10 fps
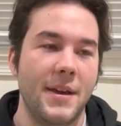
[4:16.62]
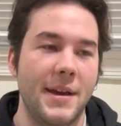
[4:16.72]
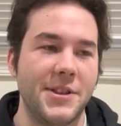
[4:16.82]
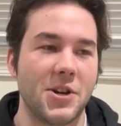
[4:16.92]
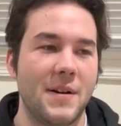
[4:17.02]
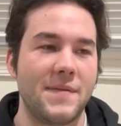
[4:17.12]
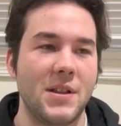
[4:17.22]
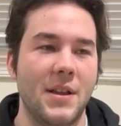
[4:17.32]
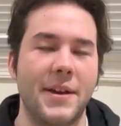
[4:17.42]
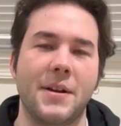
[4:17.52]
it's
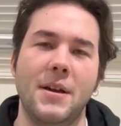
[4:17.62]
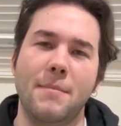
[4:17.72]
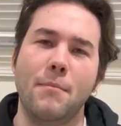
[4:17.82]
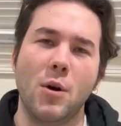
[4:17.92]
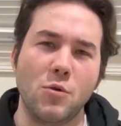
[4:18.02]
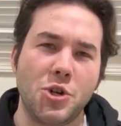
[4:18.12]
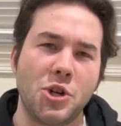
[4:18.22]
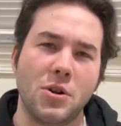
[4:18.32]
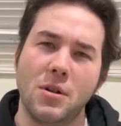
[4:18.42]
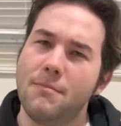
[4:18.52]
often like
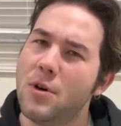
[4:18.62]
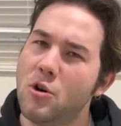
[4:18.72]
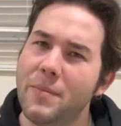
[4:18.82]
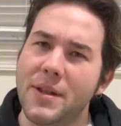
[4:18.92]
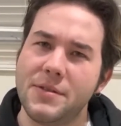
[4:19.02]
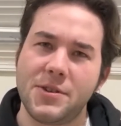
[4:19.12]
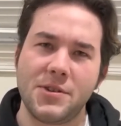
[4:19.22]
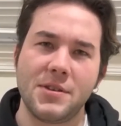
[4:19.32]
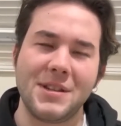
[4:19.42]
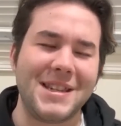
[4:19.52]
emotional
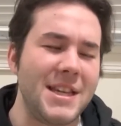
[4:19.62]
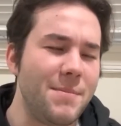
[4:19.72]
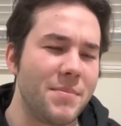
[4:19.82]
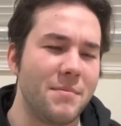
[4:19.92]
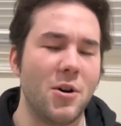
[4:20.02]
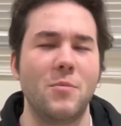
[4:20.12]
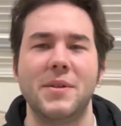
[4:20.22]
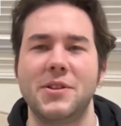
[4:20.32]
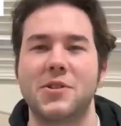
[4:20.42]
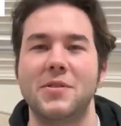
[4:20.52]
moments, deep
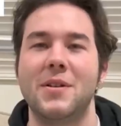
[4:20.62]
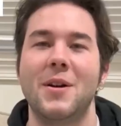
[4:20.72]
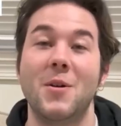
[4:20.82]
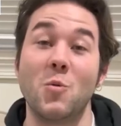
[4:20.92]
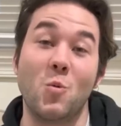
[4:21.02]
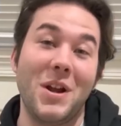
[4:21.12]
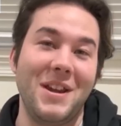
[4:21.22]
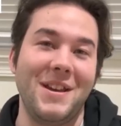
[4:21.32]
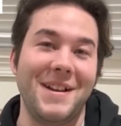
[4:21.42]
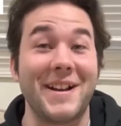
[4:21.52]
moments, or
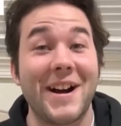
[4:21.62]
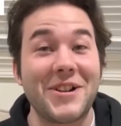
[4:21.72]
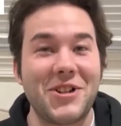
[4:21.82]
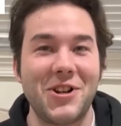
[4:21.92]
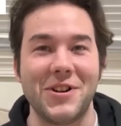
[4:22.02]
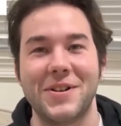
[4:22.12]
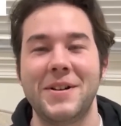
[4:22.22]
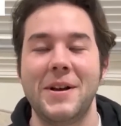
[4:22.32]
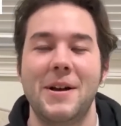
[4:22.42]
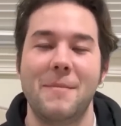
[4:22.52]
witty gotcha
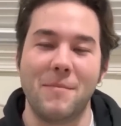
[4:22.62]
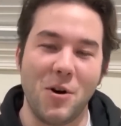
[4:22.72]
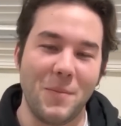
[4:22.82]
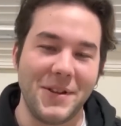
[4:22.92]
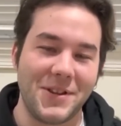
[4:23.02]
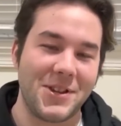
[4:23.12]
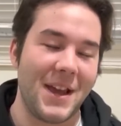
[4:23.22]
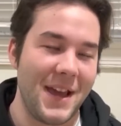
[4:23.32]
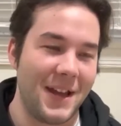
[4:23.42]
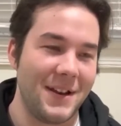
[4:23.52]
moments.
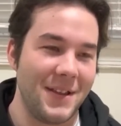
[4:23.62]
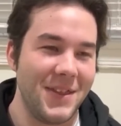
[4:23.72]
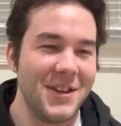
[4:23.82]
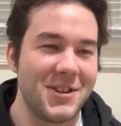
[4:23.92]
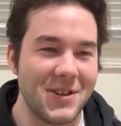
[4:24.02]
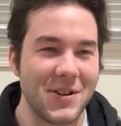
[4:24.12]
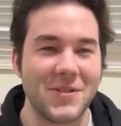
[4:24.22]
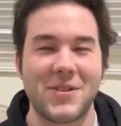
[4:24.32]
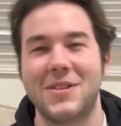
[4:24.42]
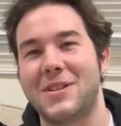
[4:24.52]
And this is
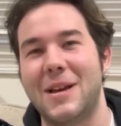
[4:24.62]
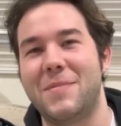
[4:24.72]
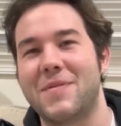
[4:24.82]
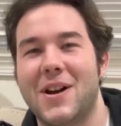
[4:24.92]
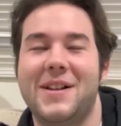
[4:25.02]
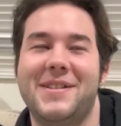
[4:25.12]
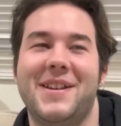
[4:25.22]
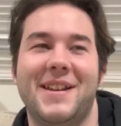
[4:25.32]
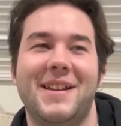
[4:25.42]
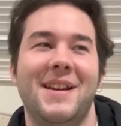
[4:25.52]
also the type of
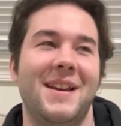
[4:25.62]
content